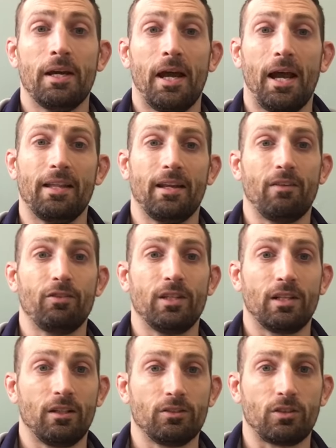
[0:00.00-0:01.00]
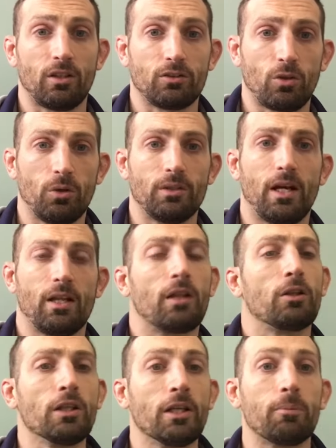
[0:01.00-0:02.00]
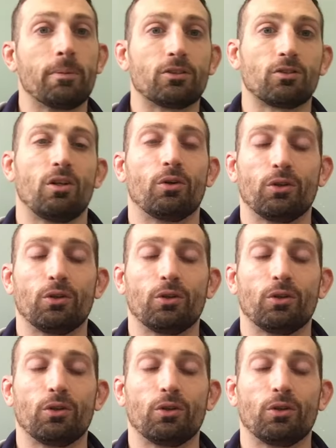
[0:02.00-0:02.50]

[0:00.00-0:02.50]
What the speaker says: And then everything else starts going down a little bit slower.